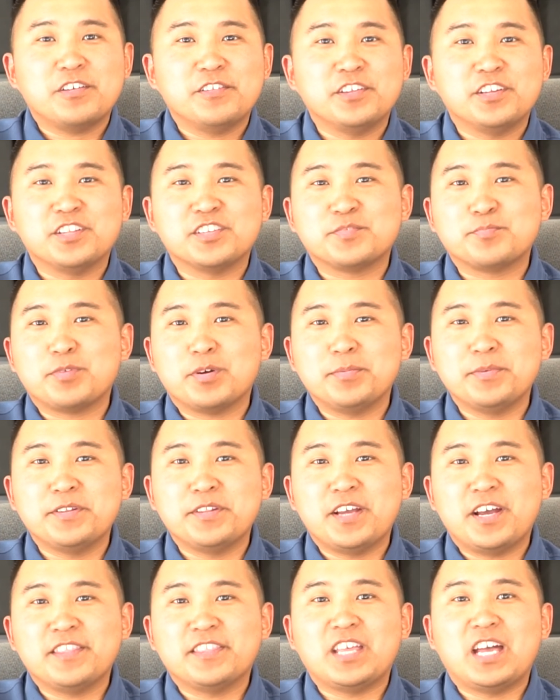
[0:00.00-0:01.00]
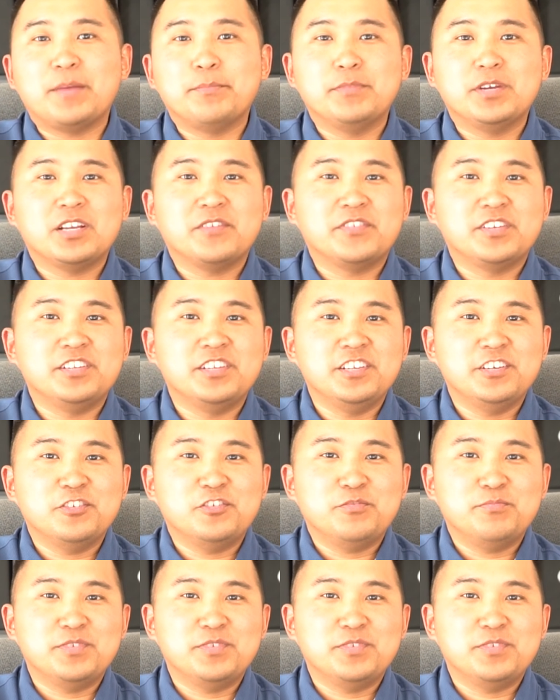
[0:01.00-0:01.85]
then it's probably not that big of a deal